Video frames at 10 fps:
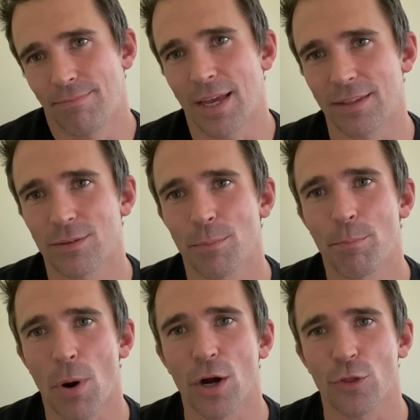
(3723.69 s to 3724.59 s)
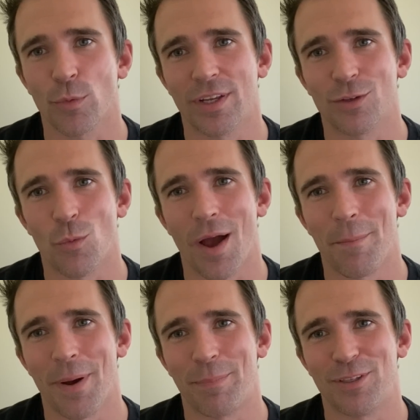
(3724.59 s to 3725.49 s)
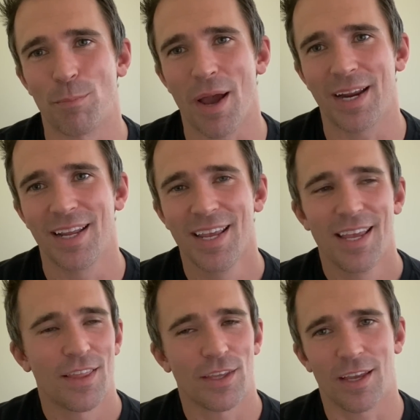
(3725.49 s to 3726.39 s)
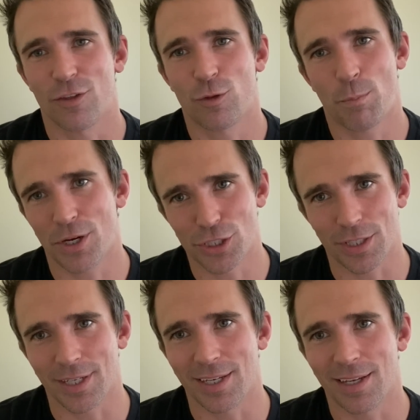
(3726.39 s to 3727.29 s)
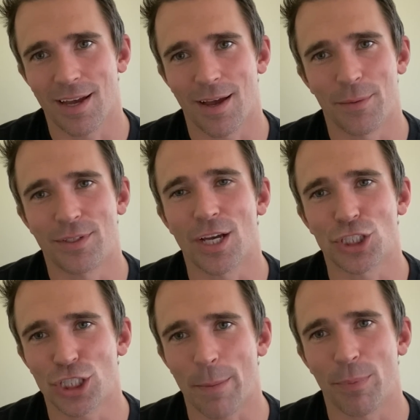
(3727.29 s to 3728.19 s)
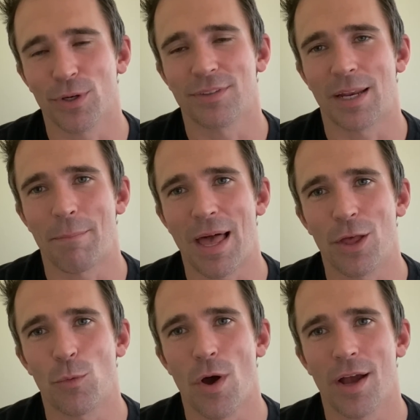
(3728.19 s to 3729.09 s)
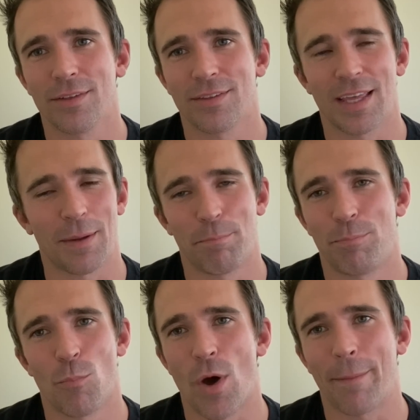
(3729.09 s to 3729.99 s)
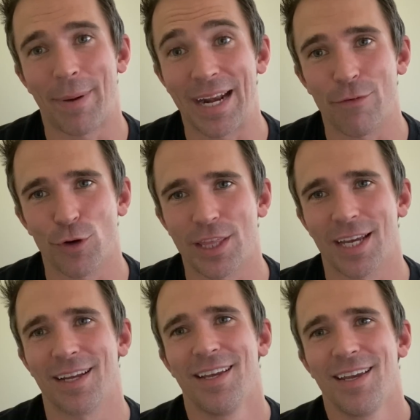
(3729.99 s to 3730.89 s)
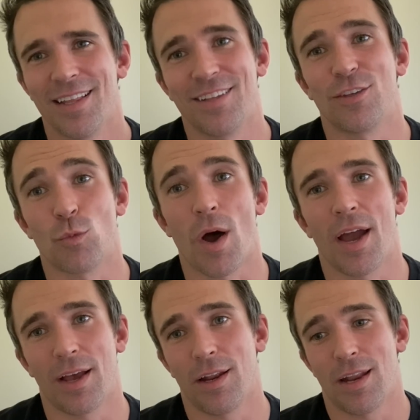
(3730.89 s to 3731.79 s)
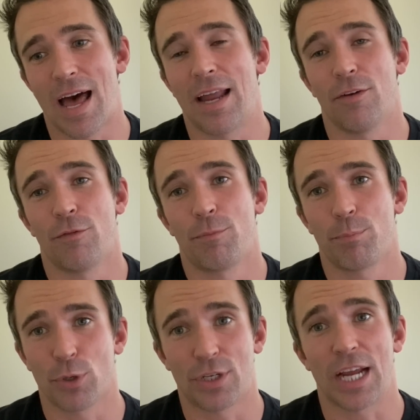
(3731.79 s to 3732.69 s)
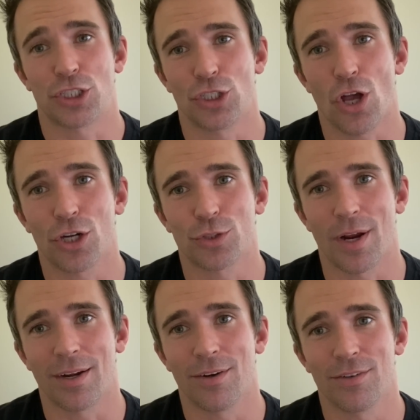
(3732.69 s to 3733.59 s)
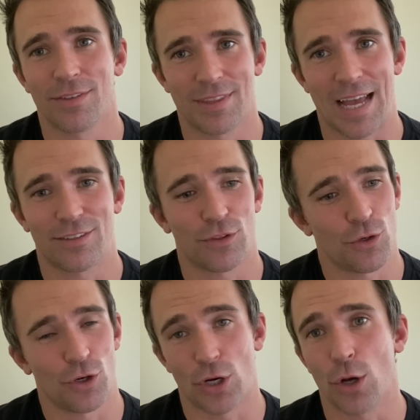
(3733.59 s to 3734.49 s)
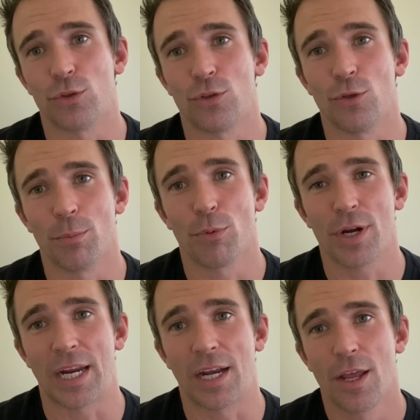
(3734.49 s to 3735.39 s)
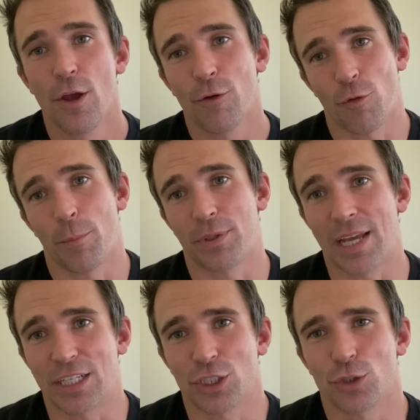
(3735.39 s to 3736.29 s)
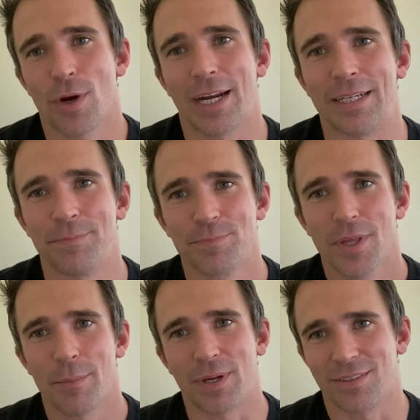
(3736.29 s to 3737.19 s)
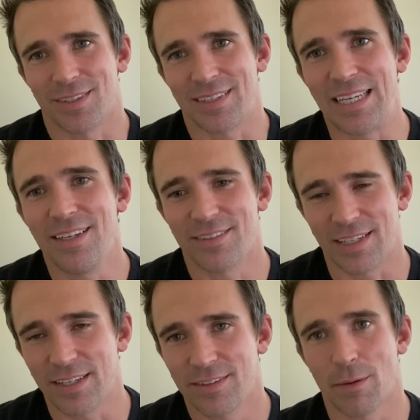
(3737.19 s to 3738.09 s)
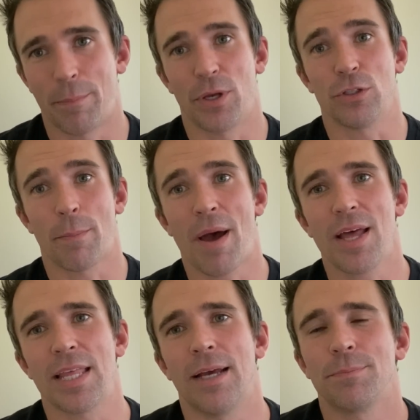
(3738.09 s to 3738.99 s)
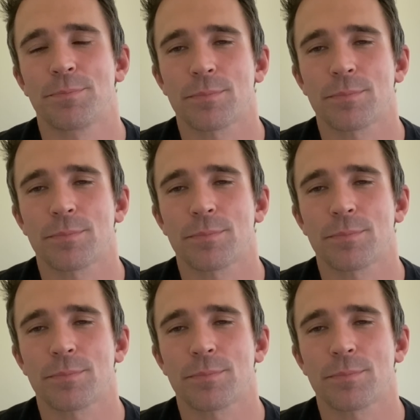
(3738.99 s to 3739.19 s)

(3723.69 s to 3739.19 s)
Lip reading: that's part of the reason why puppies bite, especially Dutch Shepherds and Malinois, they want to bite everything. And this is why a lot of protection dog trainers, that's their go-to breed for protection training, because it's easy to build upon that.